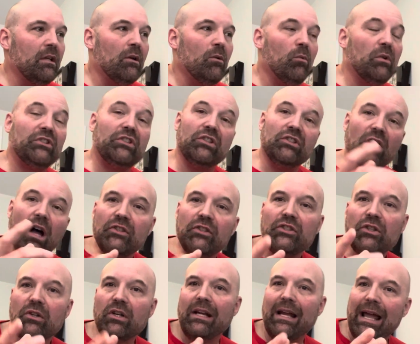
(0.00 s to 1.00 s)
which is
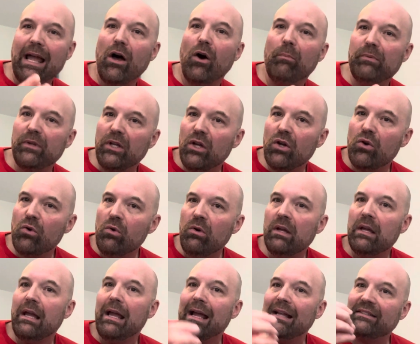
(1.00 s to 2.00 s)
also going to help you
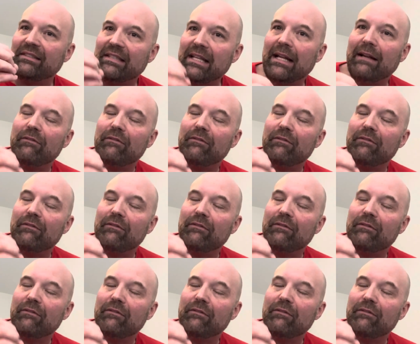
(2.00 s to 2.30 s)
instead